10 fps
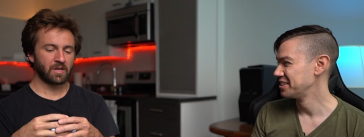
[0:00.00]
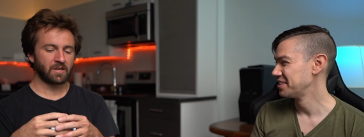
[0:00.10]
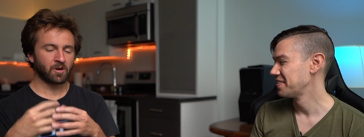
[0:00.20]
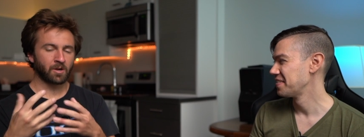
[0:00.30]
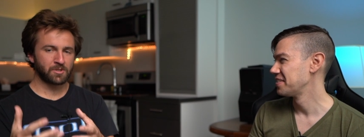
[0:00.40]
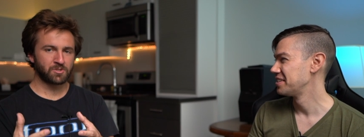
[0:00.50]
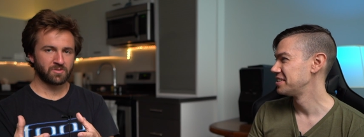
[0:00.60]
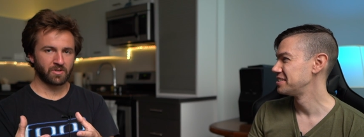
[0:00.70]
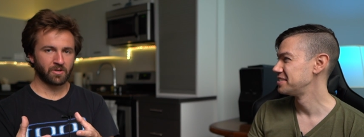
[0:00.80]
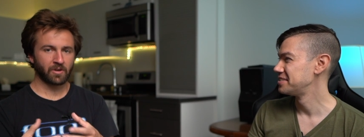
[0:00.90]
Speaker 1: in an RPG
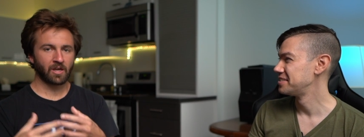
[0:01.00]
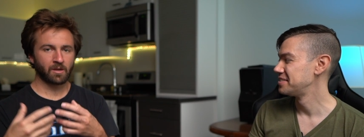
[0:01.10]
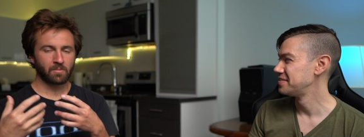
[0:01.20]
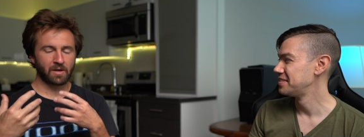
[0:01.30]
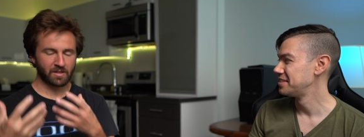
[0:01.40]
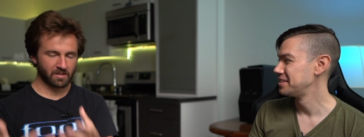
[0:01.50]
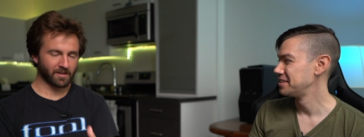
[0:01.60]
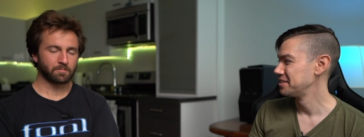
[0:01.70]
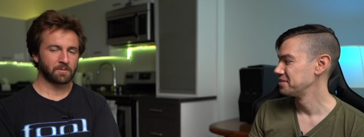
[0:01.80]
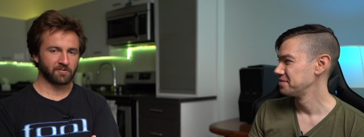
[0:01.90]
video game, I think a lot
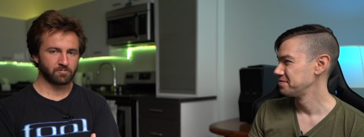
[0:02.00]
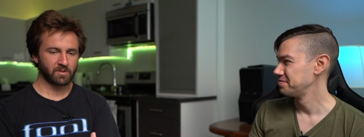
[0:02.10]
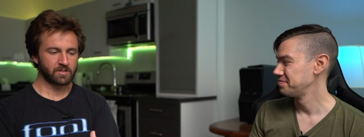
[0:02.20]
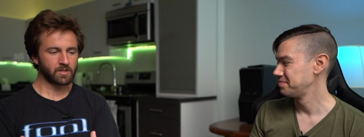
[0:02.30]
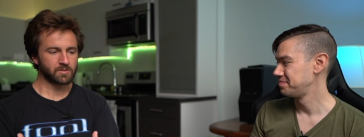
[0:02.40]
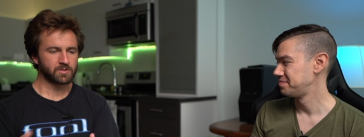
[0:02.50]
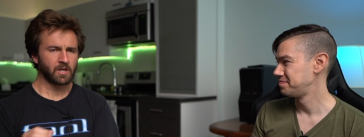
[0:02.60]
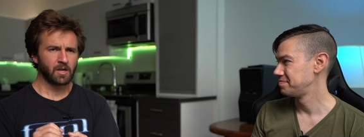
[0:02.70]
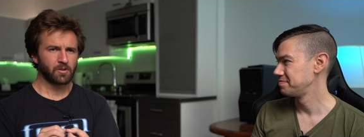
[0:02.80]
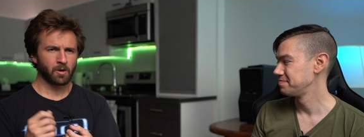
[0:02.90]
of people have played those.
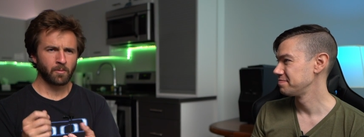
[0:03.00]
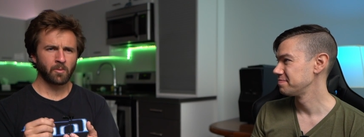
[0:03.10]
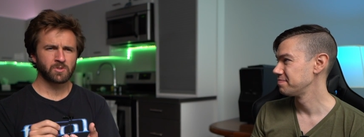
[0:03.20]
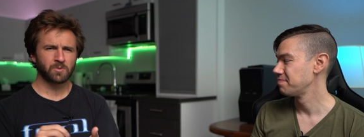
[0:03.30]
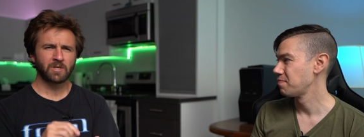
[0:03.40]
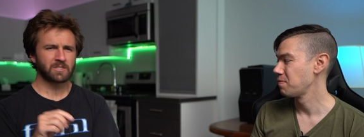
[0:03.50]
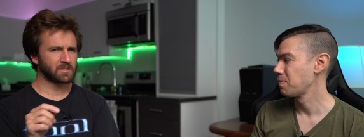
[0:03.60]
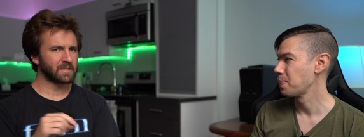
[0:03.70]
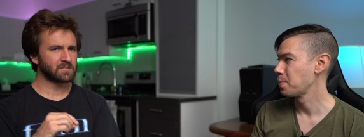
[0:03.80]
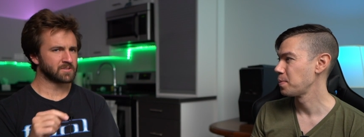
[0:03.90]
There are moments where you get to
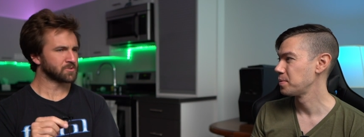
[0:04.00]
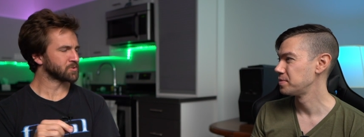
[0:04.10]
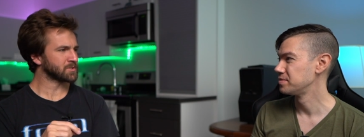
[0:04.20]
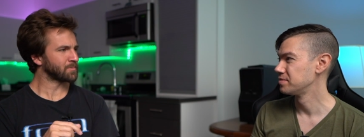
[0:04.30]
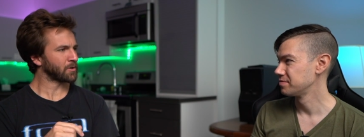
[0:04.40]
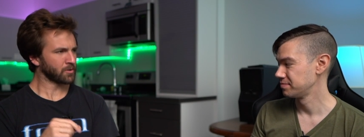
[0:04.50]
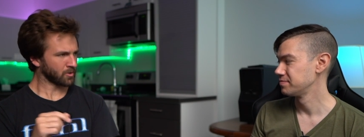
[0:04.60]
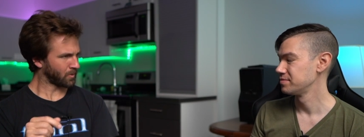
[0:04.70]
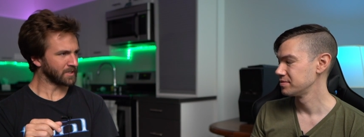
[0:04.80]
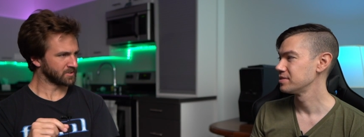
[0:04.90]
make decisions about your
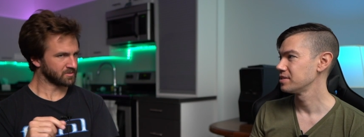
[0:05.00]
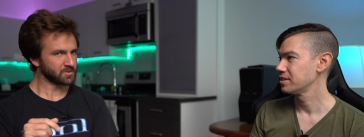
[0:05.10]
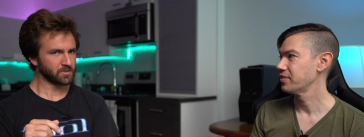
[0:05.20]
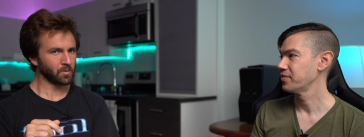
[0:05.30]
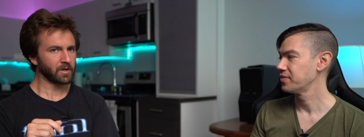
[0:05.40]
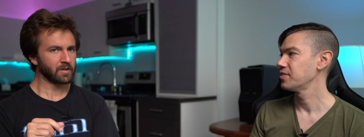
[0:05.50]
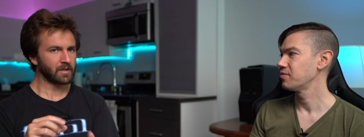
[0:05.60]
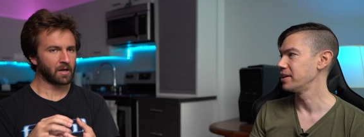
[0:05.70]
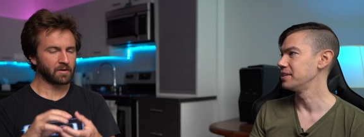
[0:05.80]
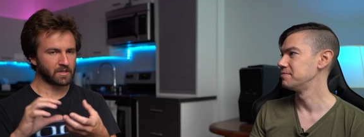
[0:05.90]
quest and the story. And,
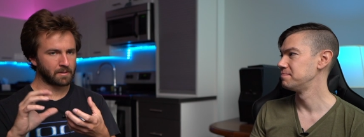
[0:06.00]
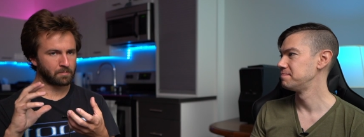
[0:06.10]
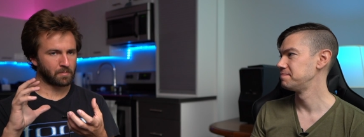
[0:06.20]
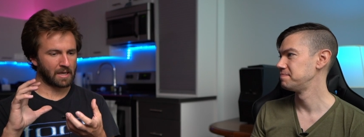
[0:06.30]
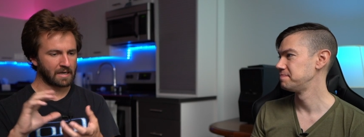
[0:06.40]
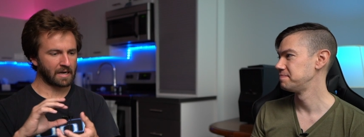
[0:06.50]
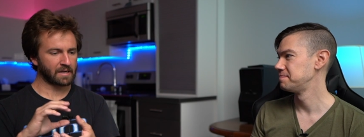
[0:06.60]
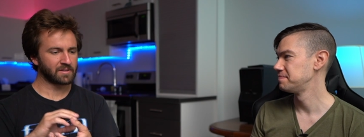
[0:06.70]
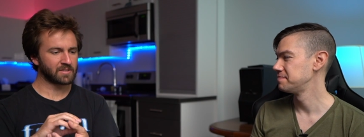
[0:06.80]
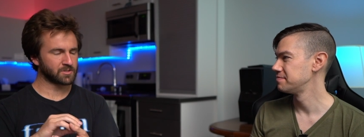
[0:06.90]
I, and, and I
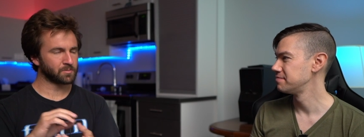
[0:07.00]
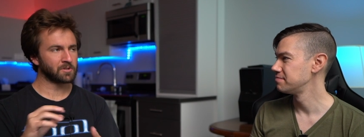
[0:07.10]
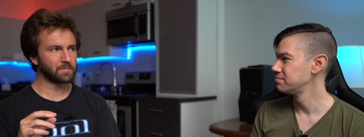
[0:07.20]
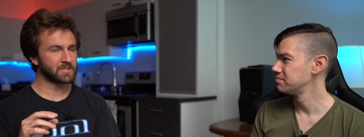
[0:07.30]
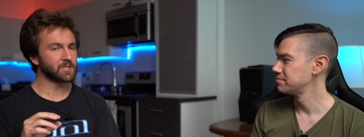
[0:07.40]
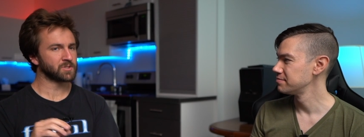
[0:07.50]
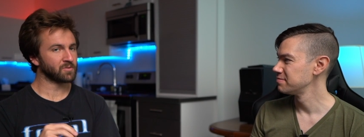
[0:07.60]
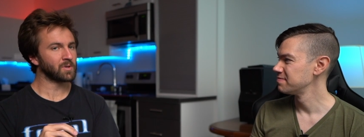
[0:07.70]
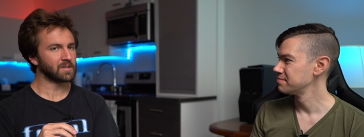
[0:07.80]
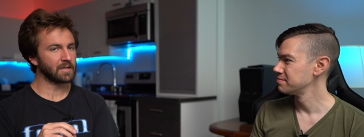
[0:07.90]
think that's a real imitation of
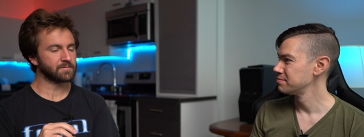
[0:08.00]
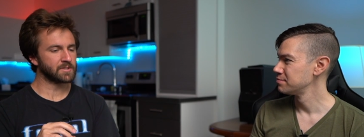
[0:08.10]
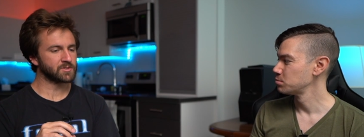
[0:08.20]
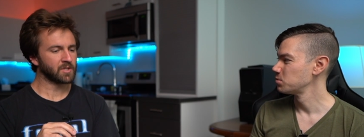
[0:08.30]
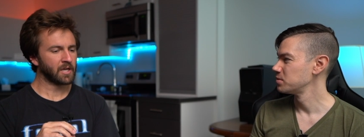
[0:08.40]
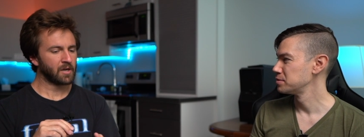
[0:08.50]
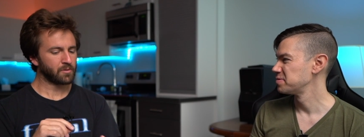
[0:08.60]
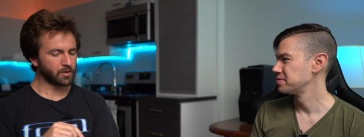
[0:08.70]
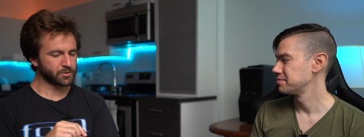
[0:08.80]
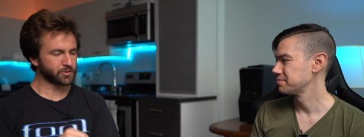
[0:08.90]
what life is. There
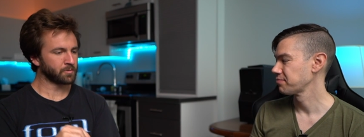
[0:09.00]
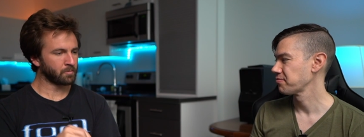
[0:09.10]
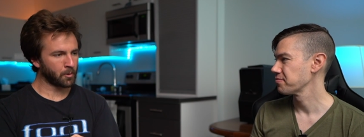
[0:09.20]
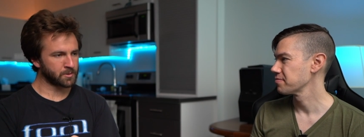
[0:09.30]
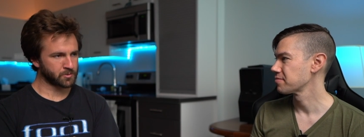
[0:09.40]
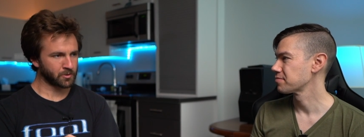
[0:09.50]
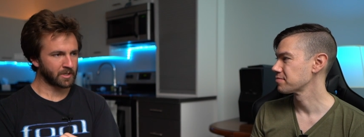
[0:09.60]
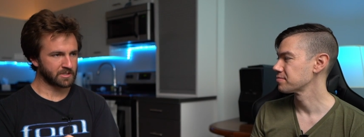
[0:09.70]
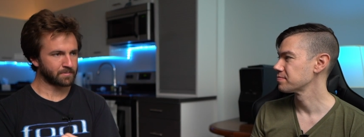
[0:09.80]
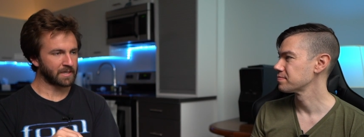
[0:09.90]
are certain moments where you get
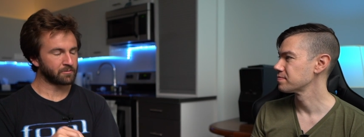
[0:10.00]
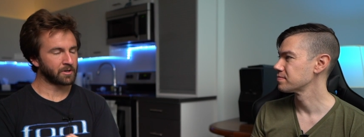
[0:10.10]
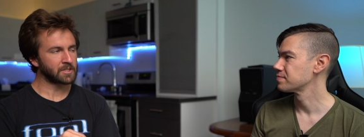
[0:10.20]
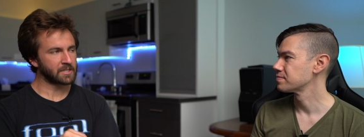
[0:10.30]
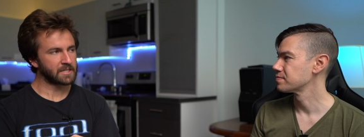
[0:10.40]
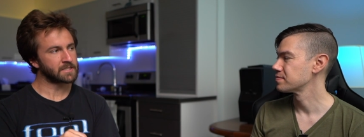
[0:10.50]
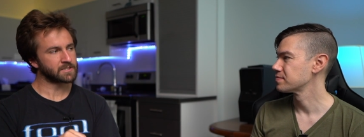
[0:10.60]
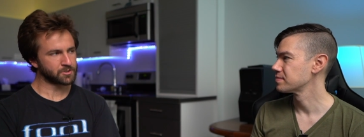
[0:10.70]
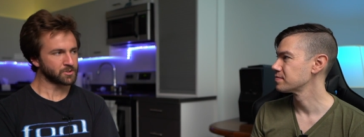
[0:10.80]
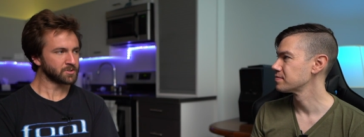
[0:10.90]
to make very key
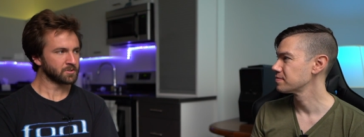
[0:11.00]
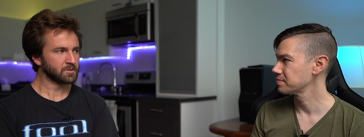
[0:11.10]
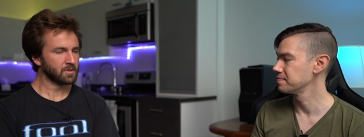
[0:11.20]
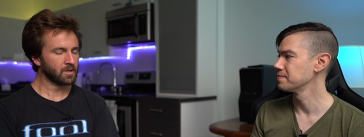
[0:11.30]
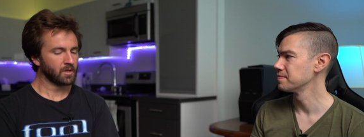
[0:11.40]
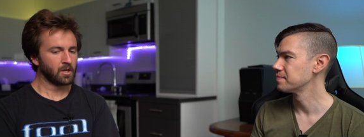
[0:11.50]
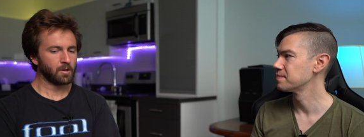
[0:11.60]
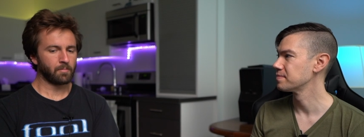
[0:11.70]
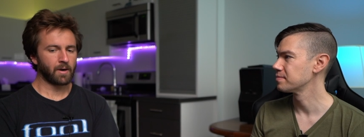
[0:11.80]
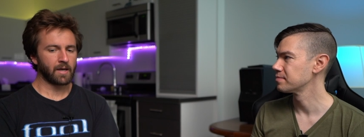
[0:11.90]
decisions, mm-hmm.
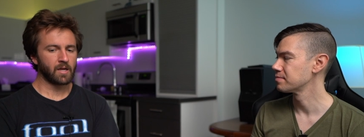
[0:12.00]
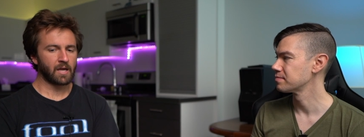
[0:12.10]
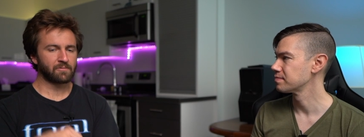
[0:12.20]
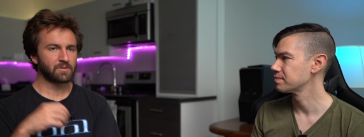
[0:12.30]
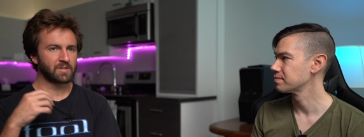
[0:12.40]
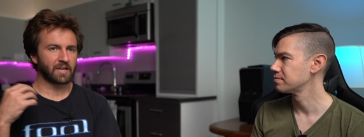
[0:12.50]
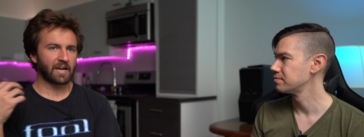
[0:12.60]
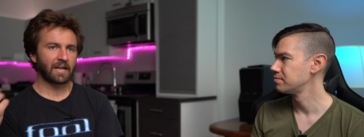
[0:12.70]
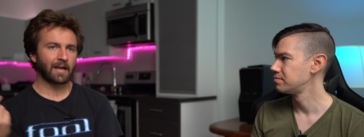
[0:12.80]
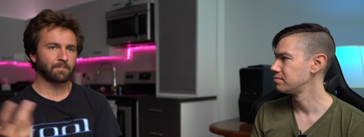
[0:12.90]
but everything that kind
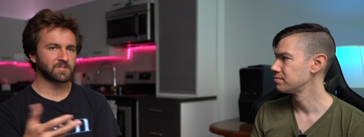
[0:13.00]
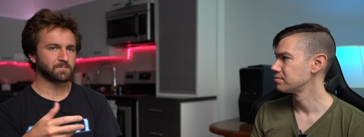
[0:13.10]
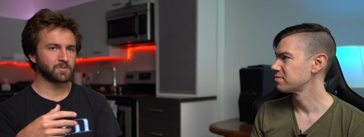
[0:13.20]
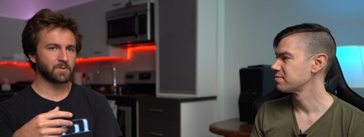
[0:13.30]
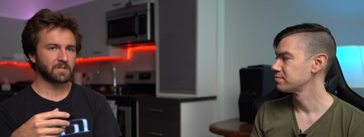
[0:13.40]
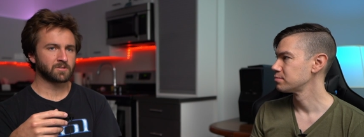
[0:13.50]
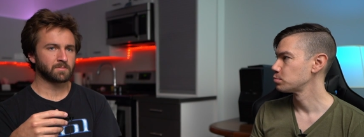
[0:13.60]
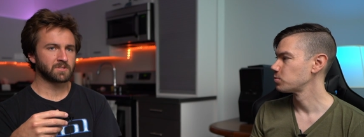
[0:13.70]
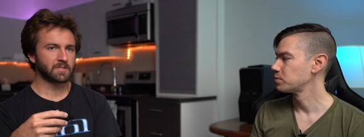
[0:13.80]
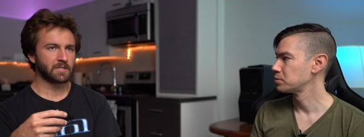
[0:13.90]
of happens in between is
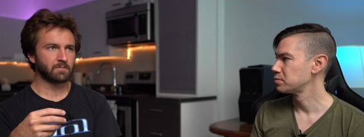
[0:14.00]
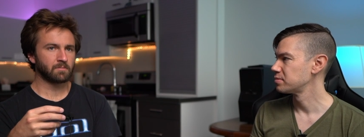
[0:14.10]
almost like